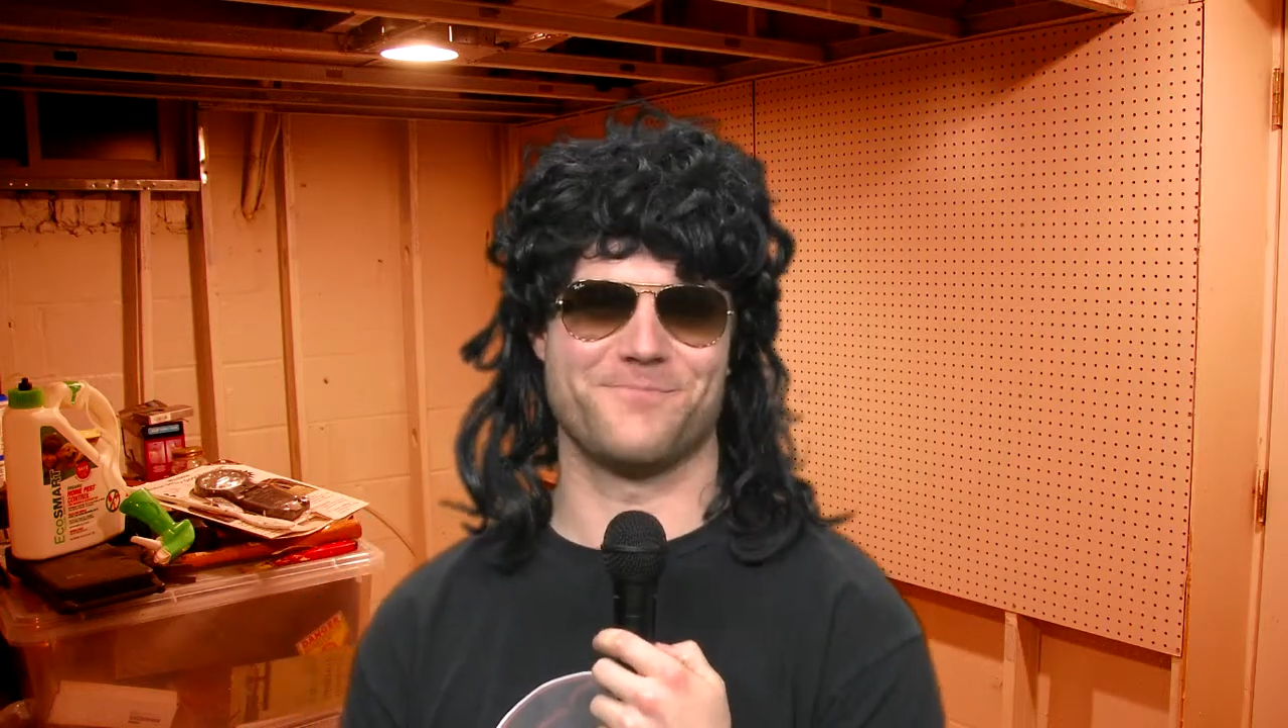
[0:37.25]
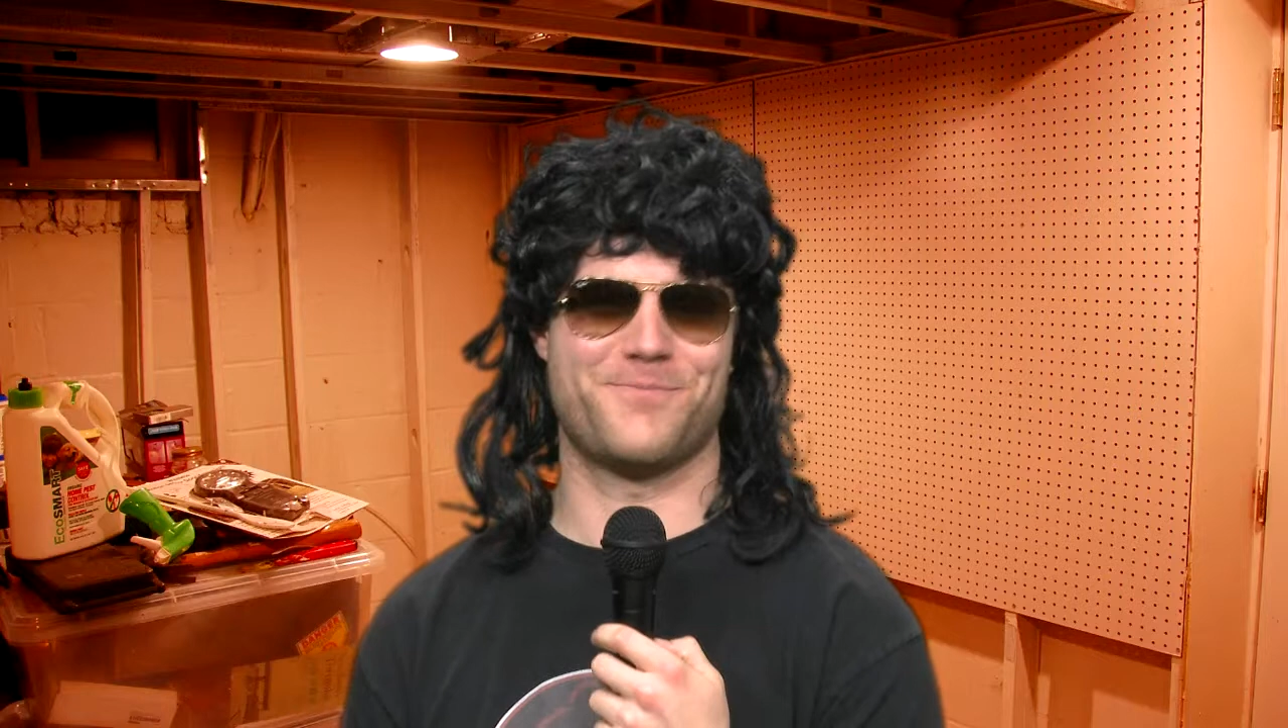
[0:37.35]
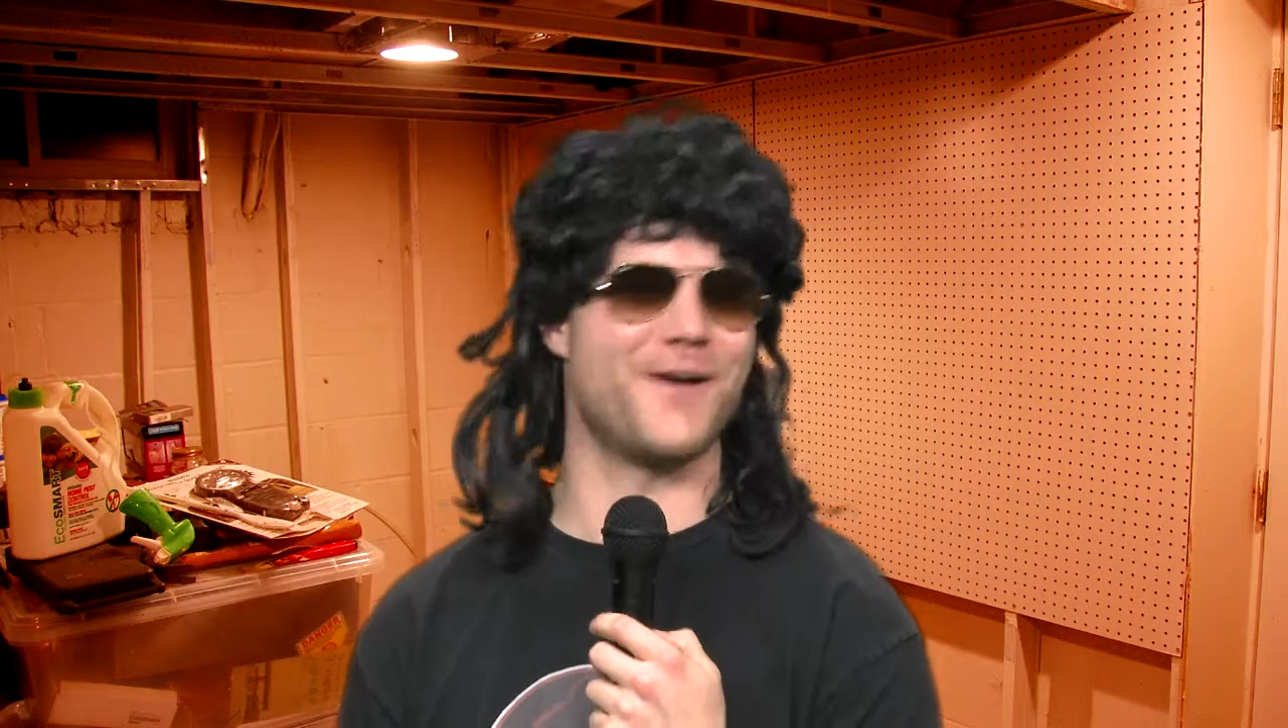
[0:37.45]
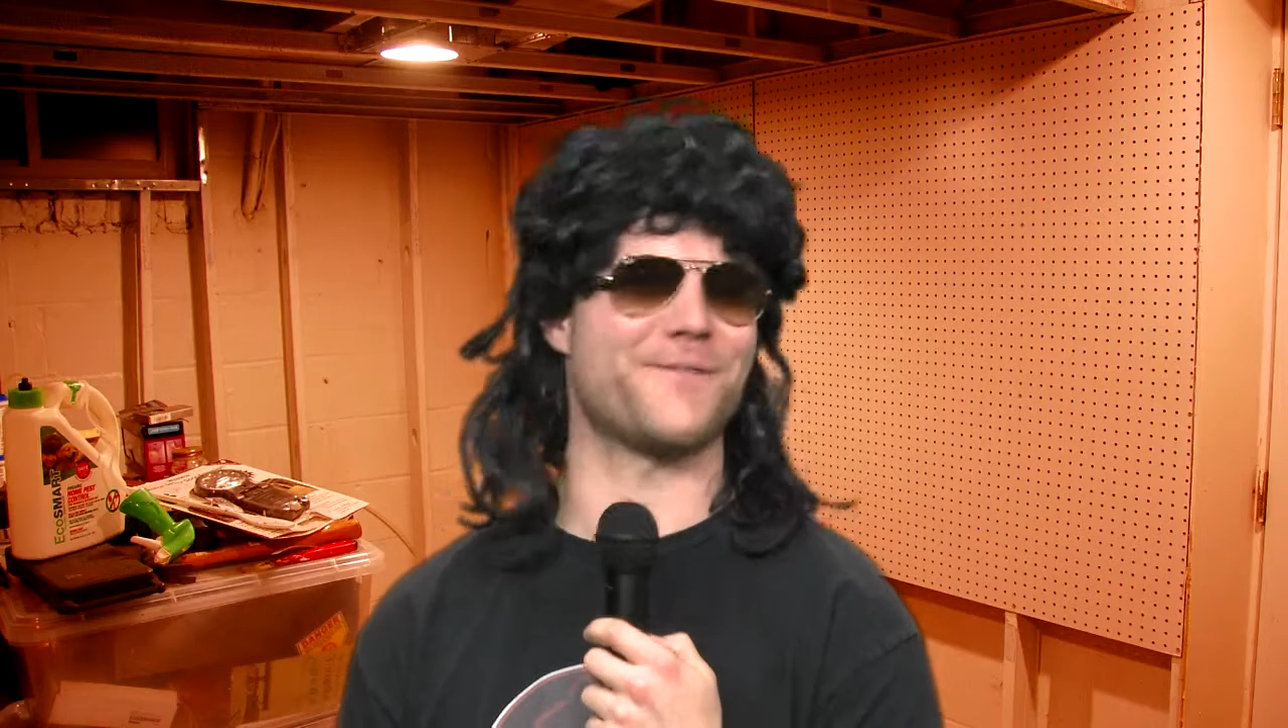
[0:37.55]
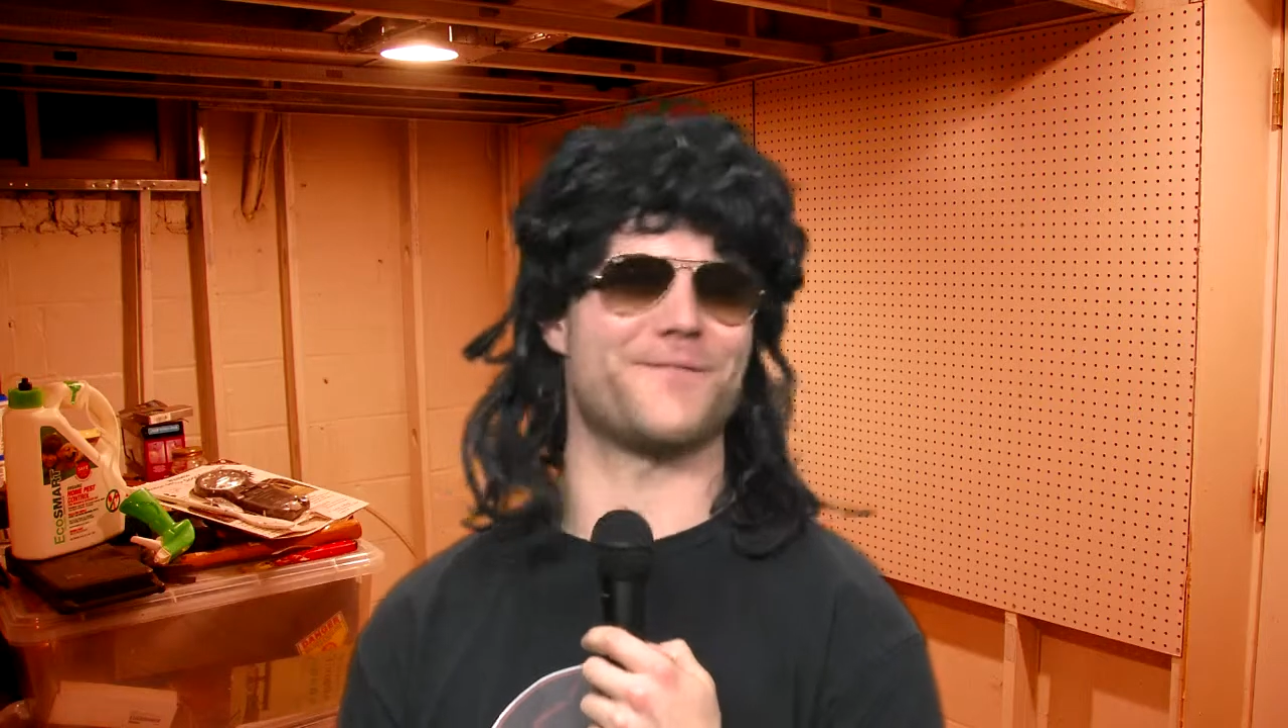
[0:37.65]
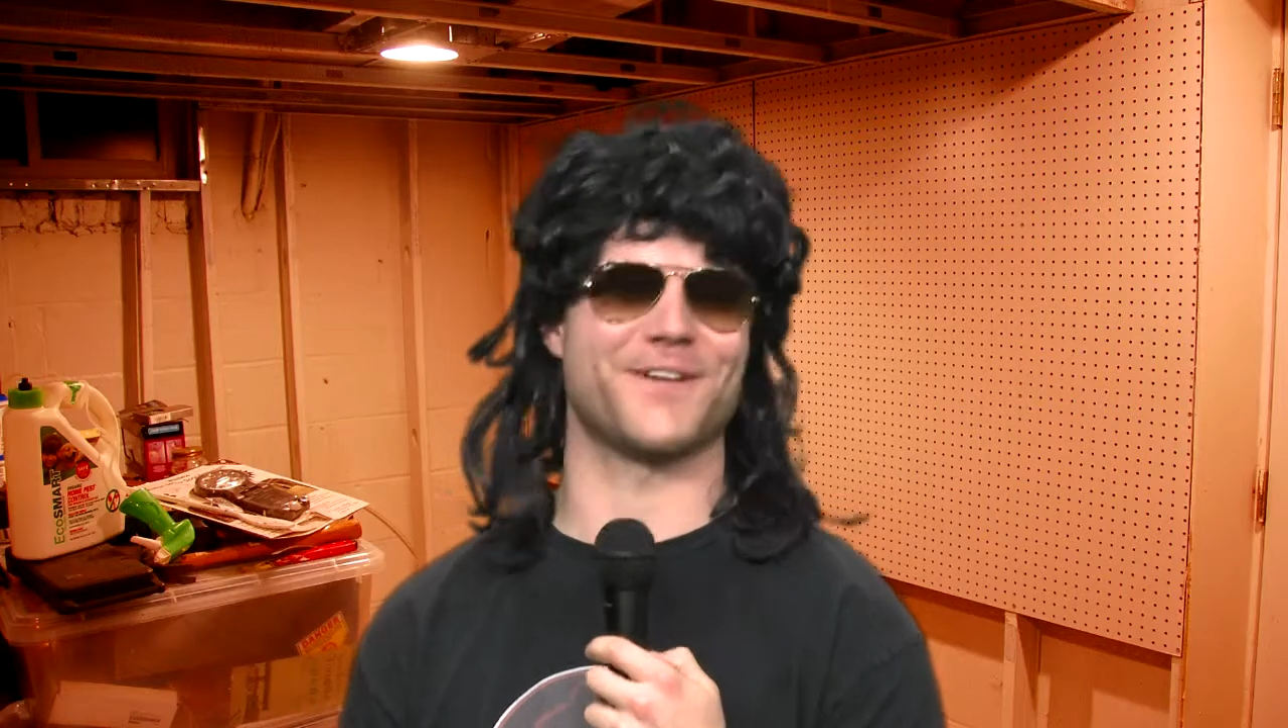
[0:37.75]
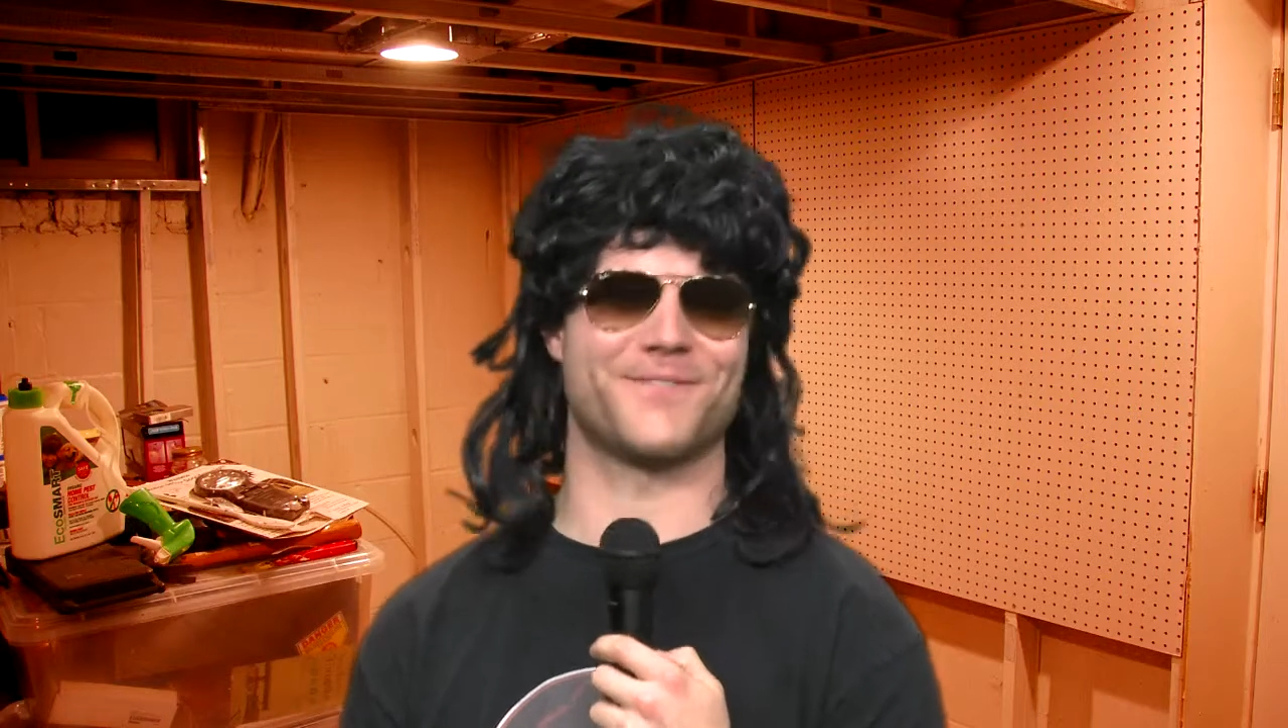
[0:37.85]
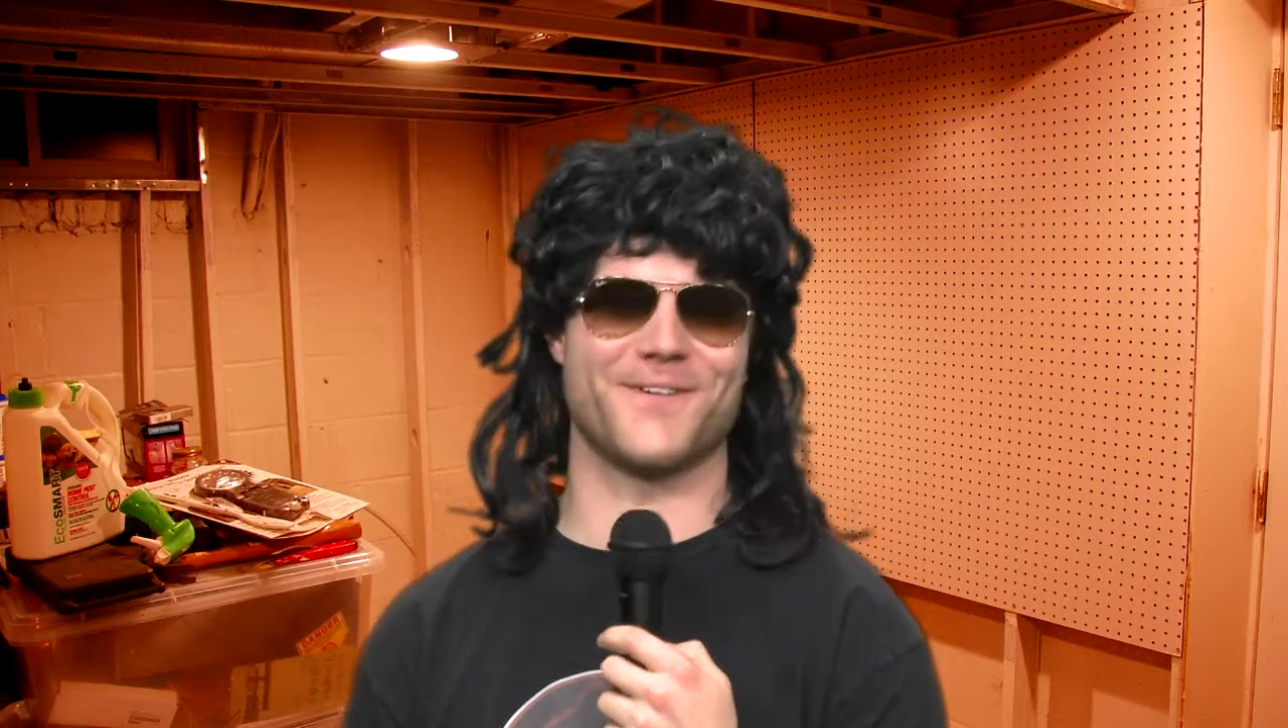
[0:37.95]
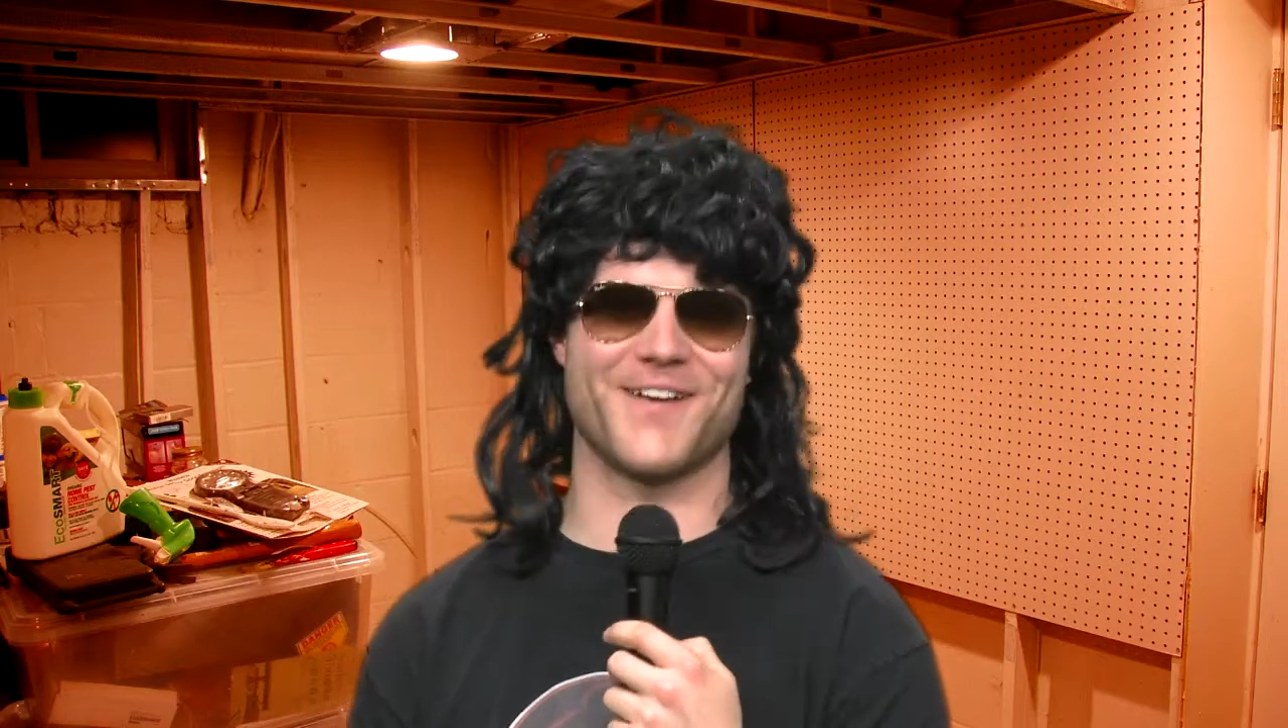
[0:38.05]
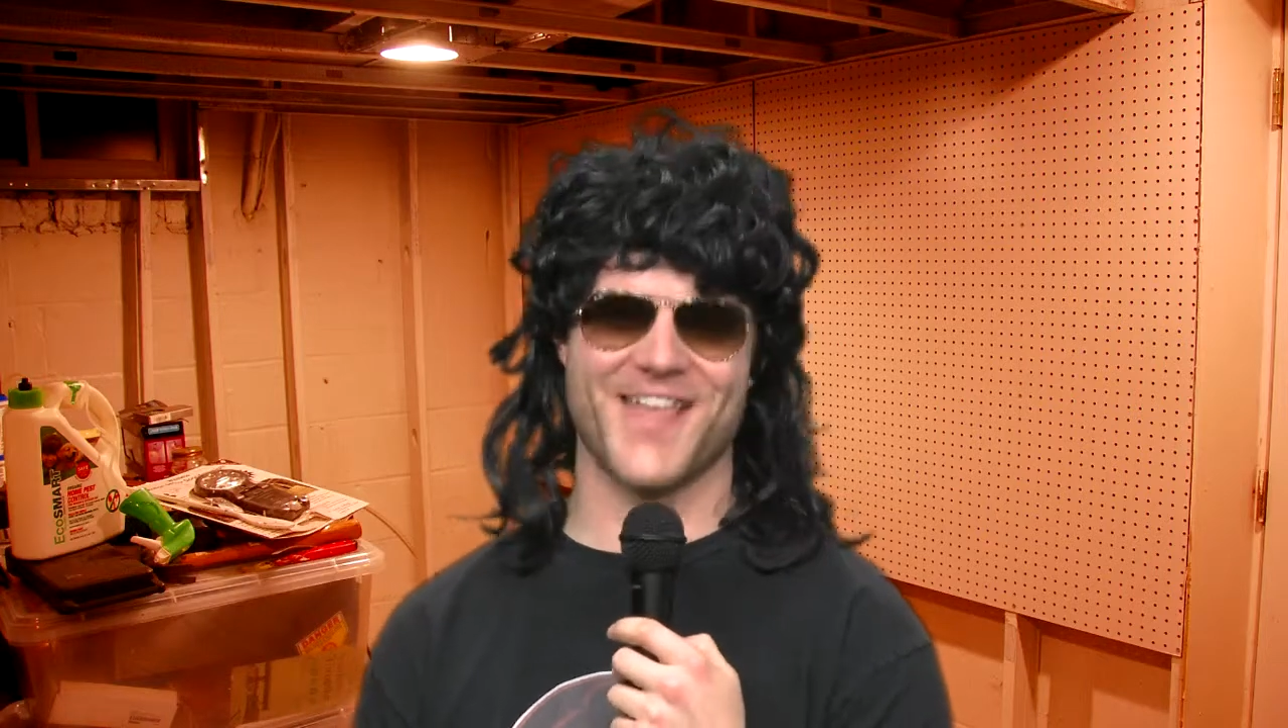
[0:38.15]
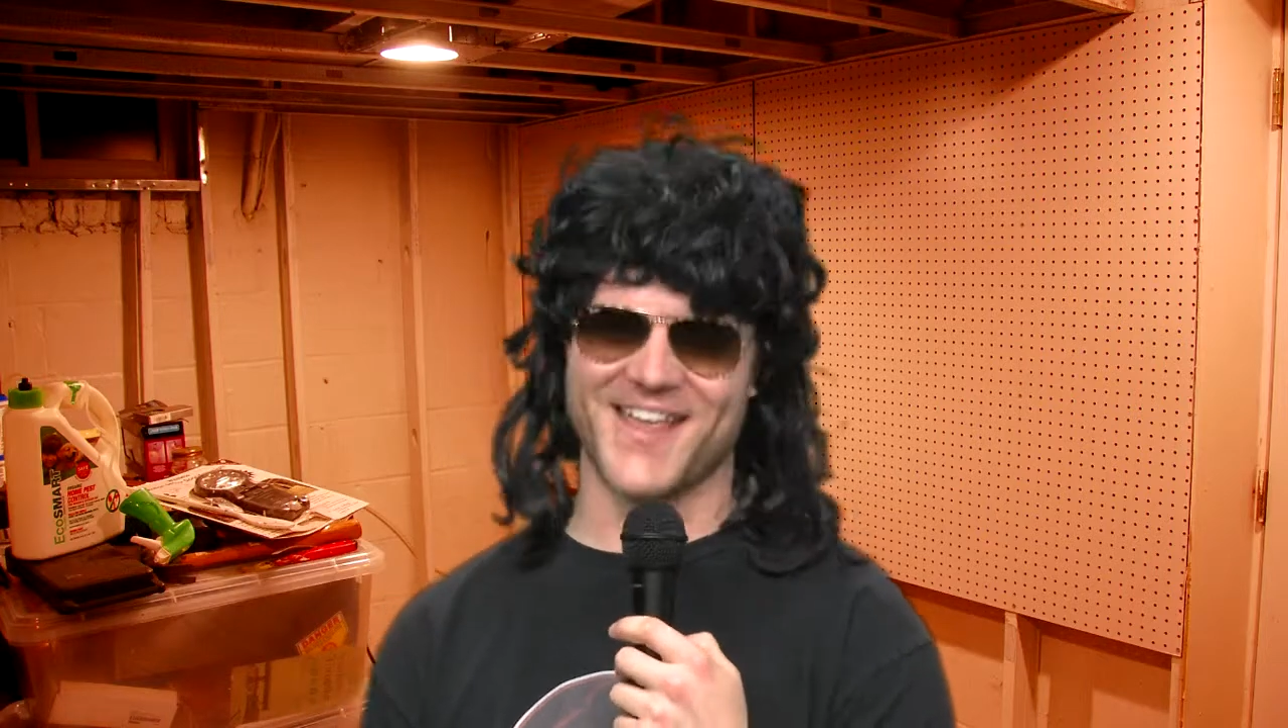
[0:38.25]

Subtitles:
Perfect for